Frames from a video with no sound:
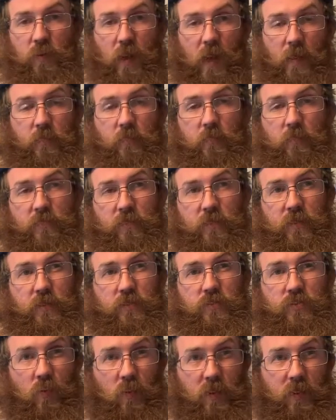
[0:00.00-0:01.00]
probably
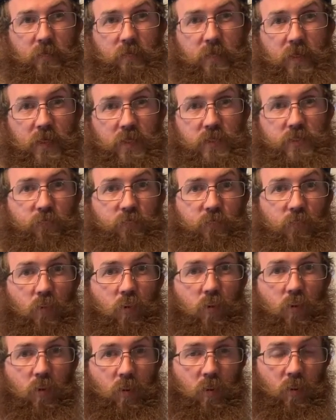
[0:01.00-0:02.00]
within 20 minutes
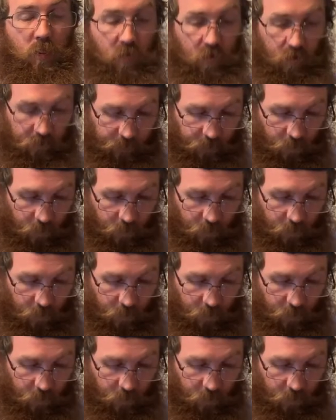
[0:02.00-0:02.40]
for